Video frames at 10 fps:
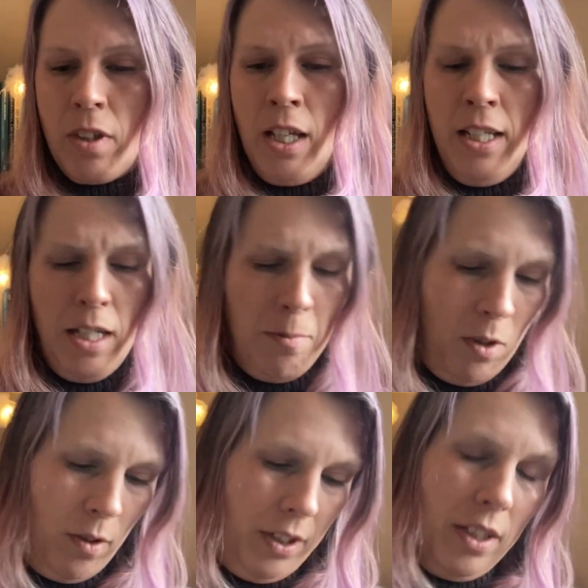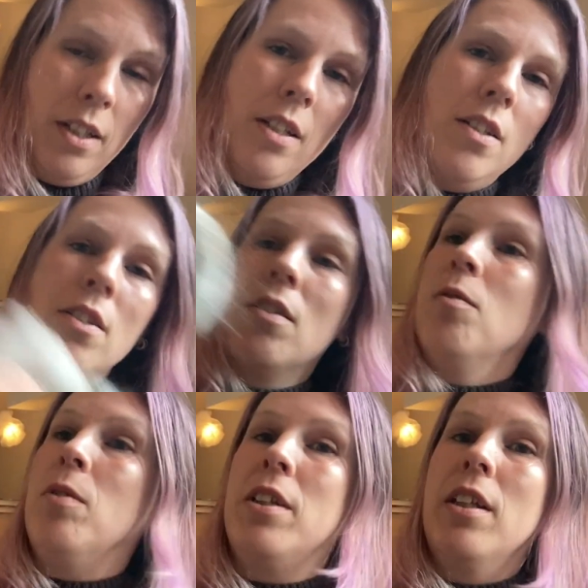And I'm holding this
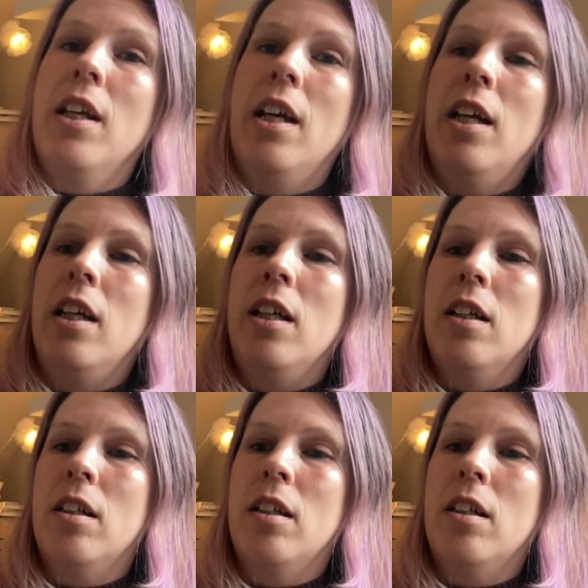with a